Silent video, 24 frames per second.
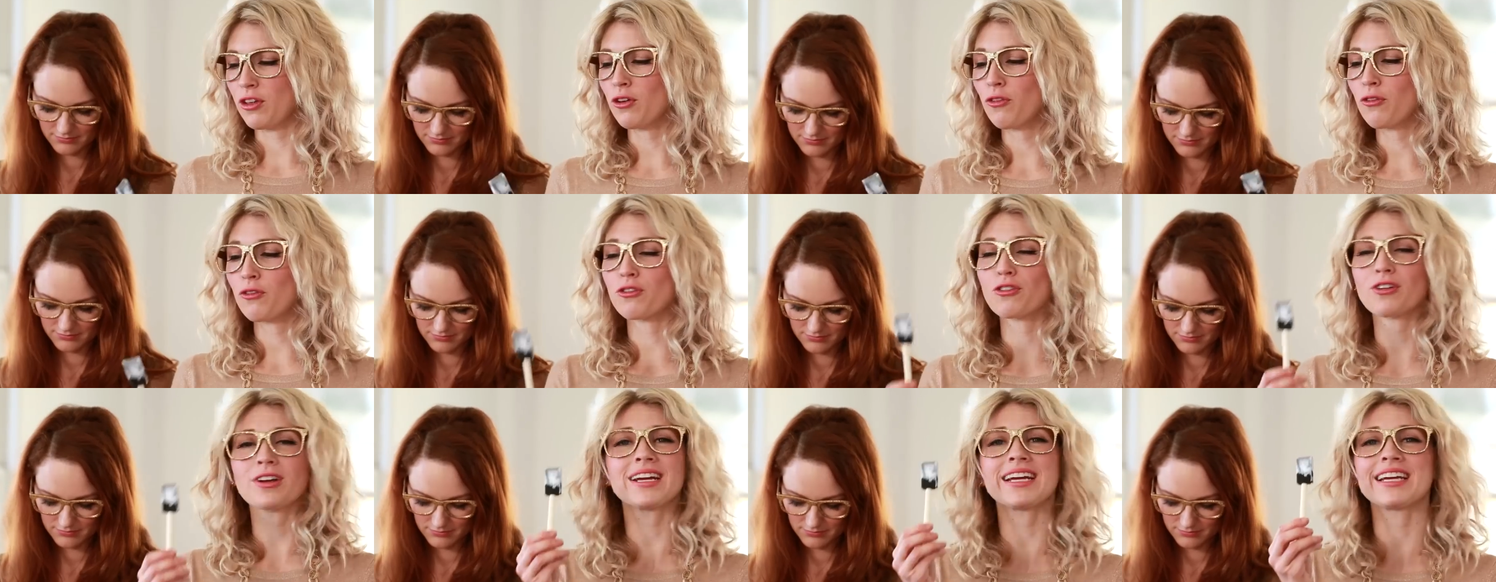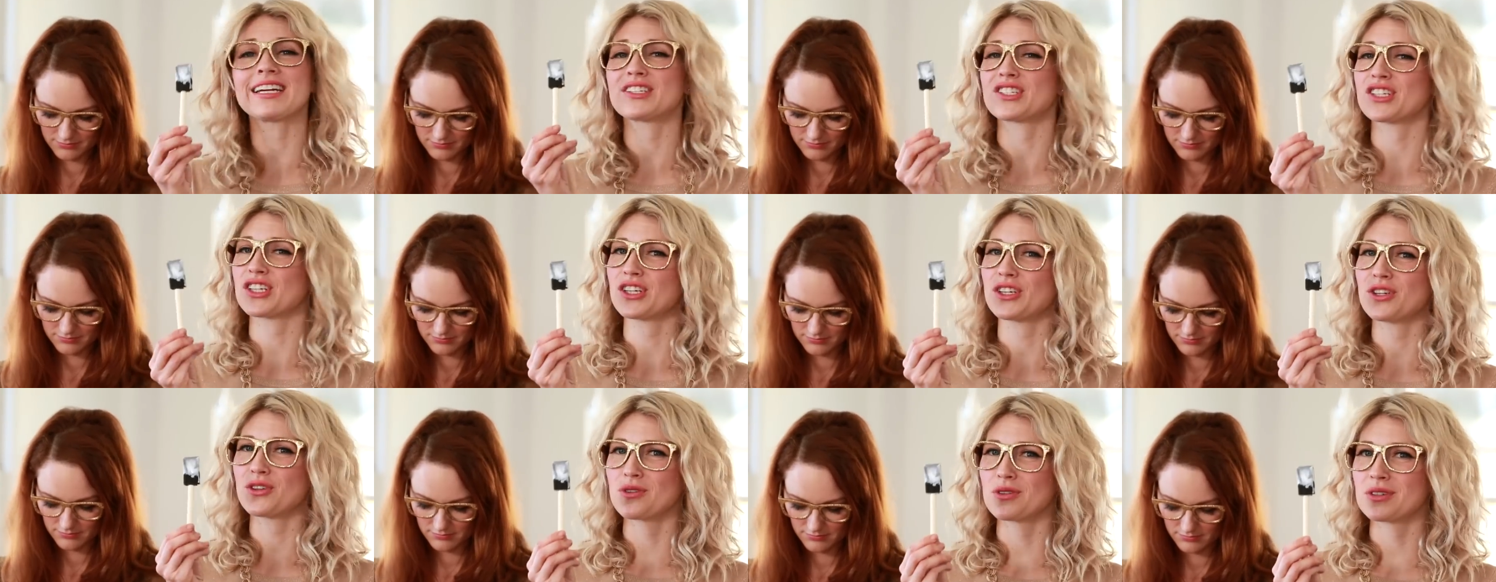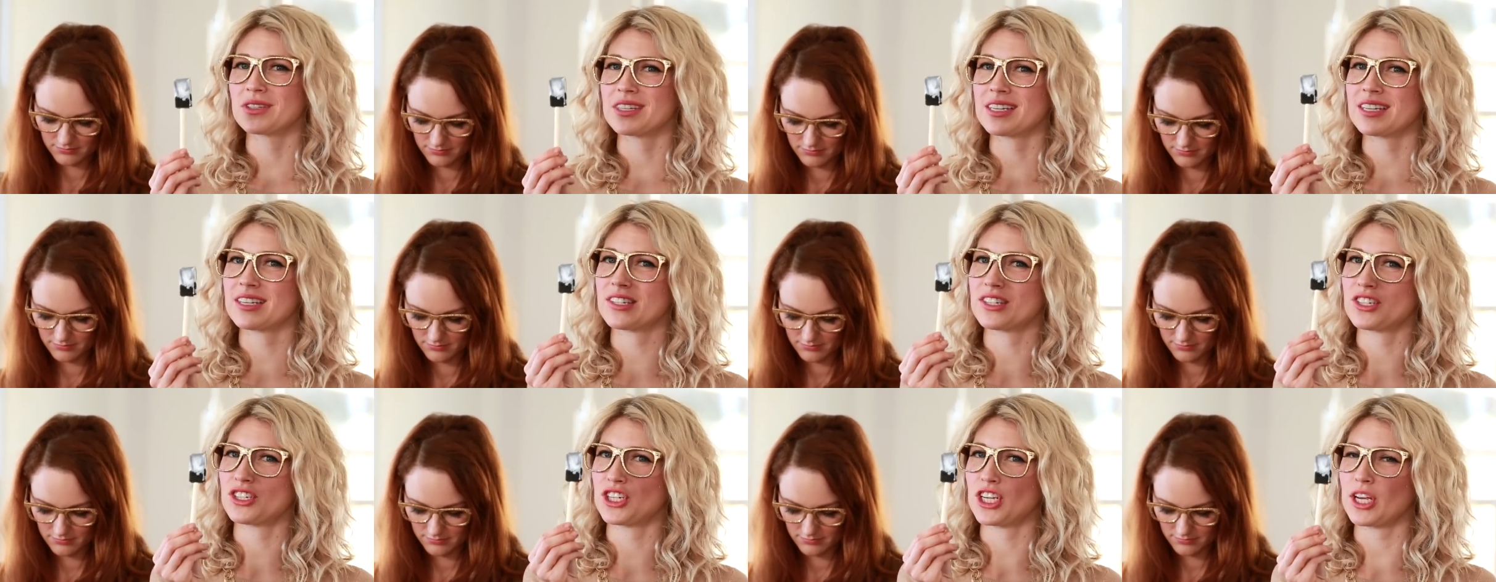Speaker 1: feel free to use
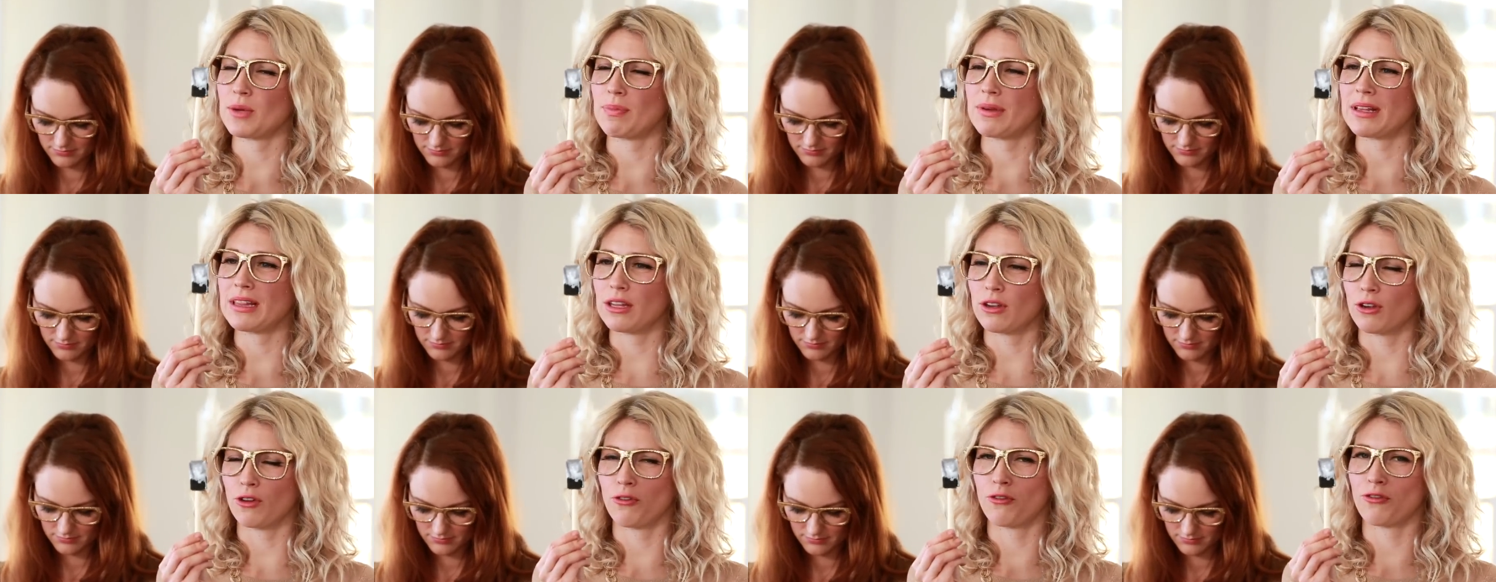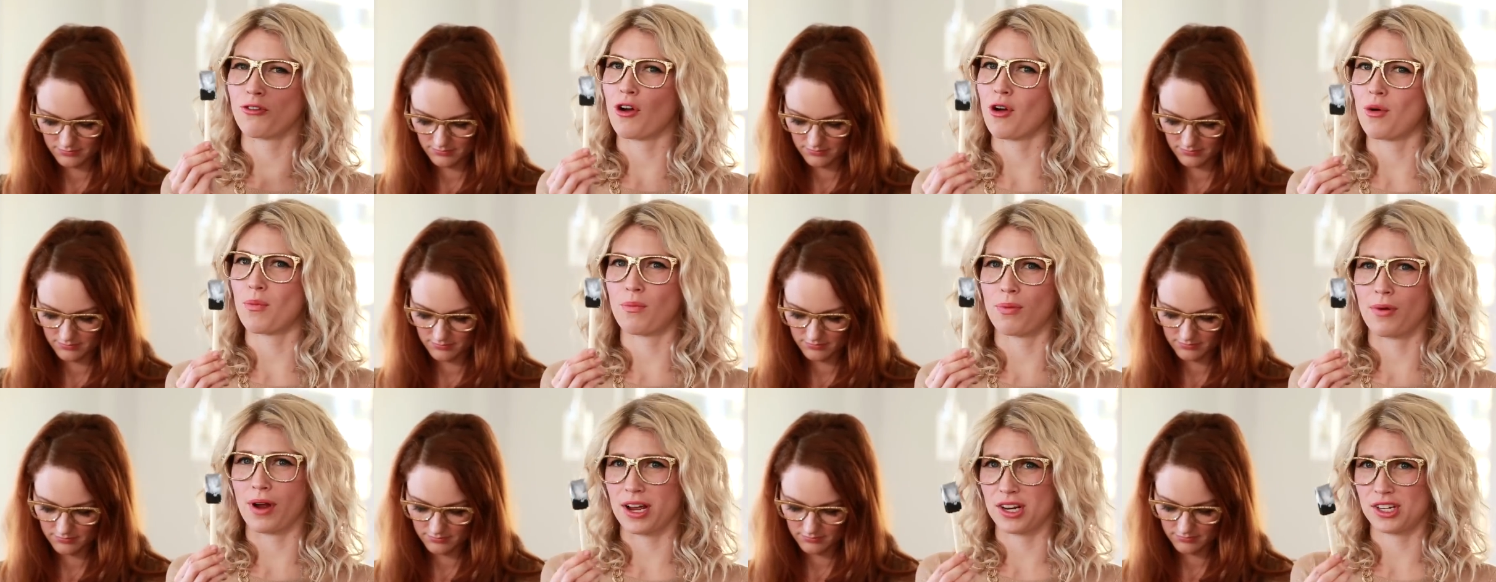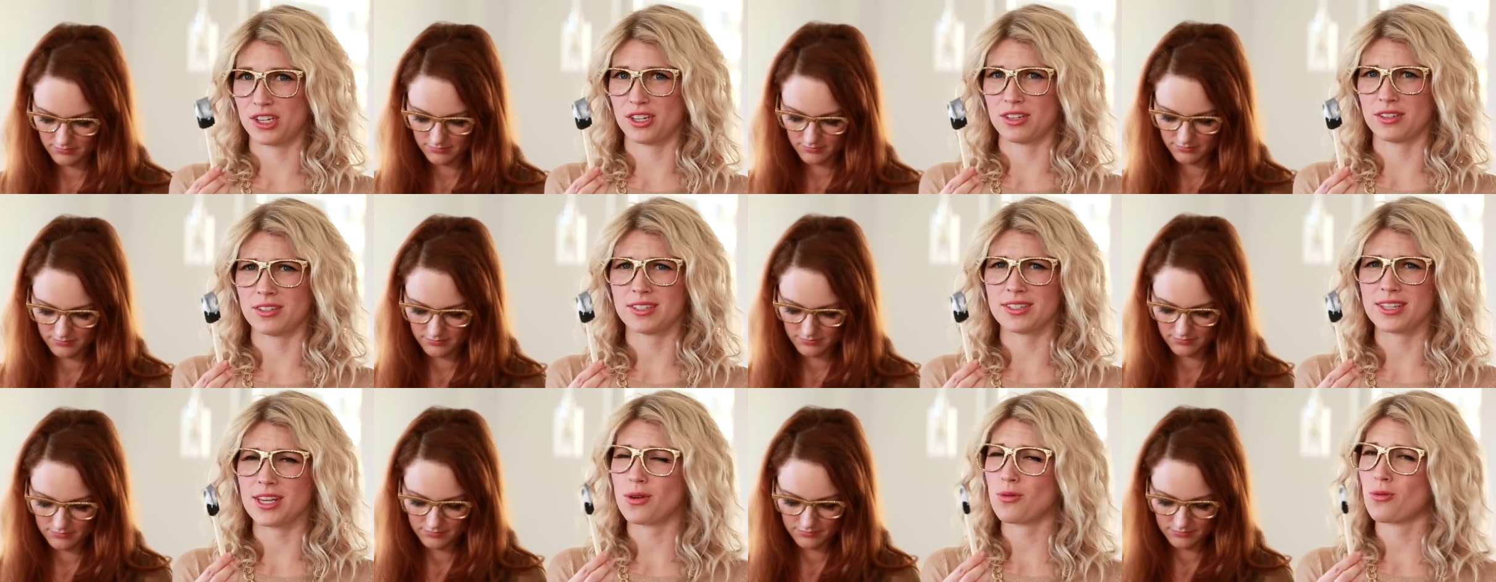these cheapy little foam
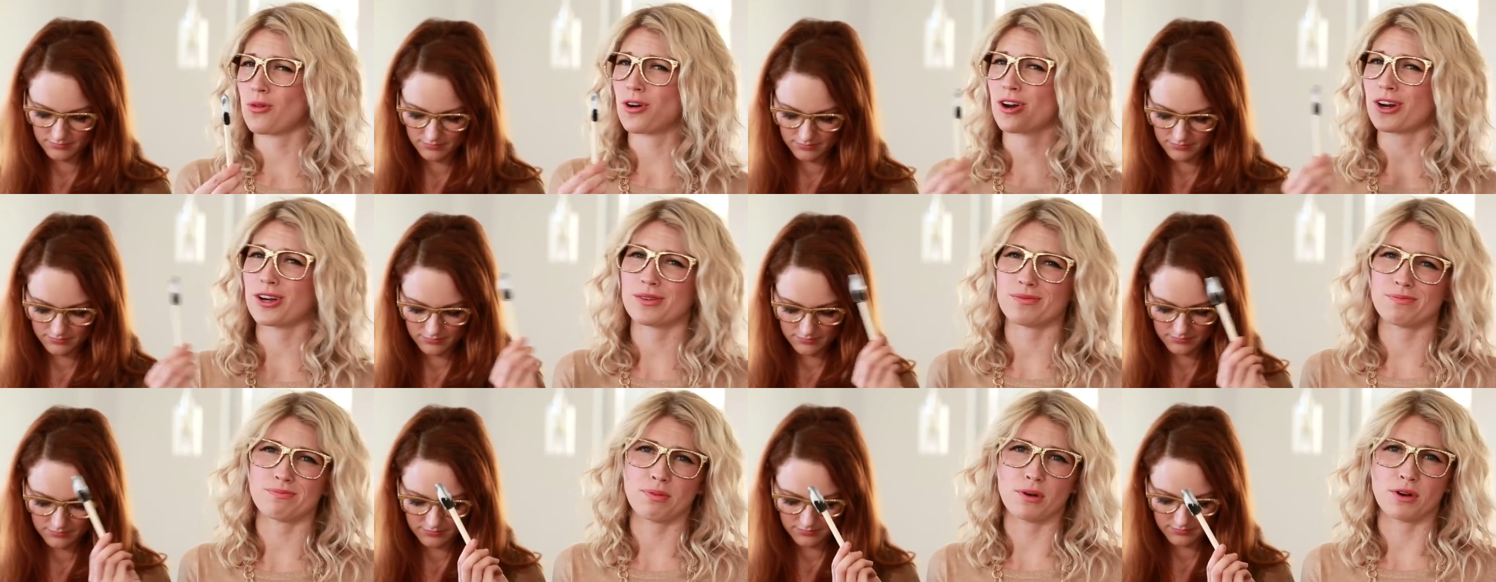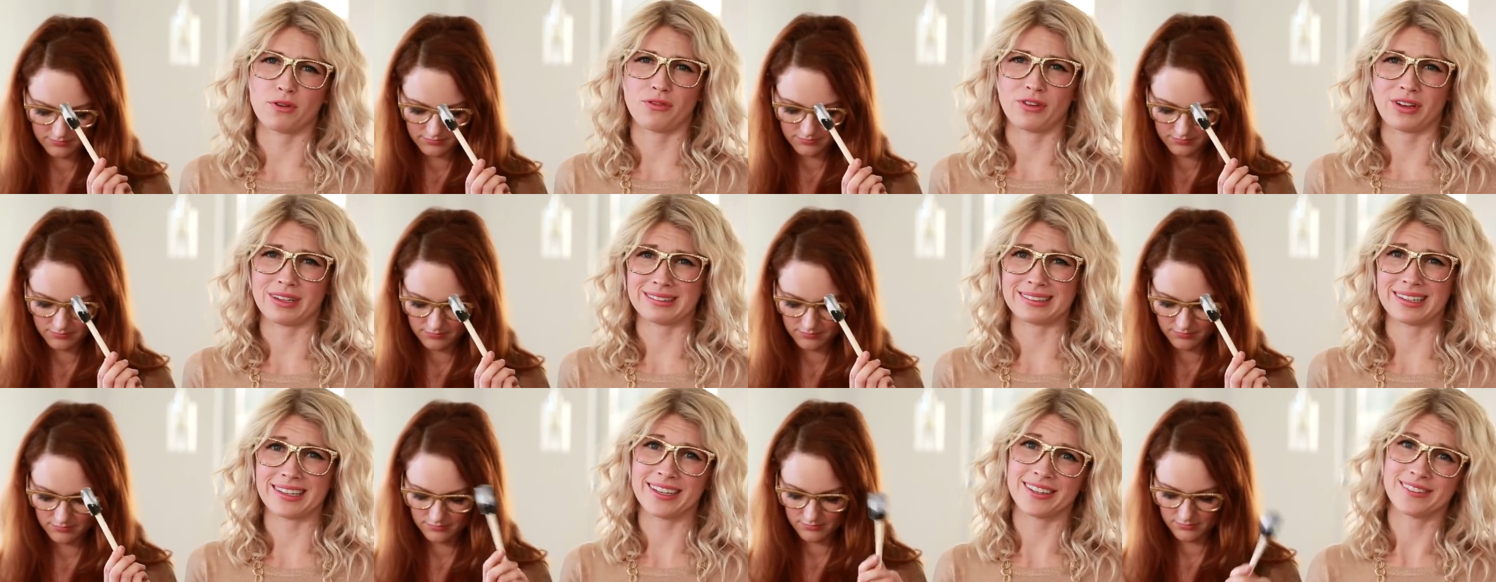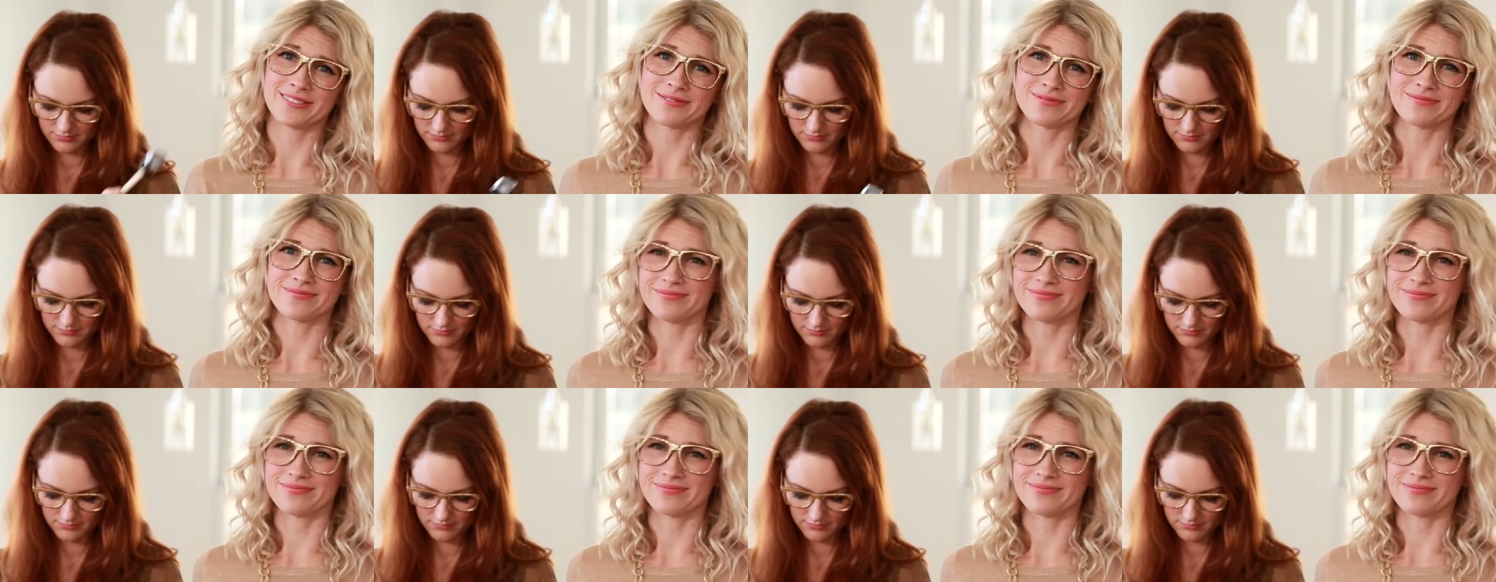brushes. They work perfectly.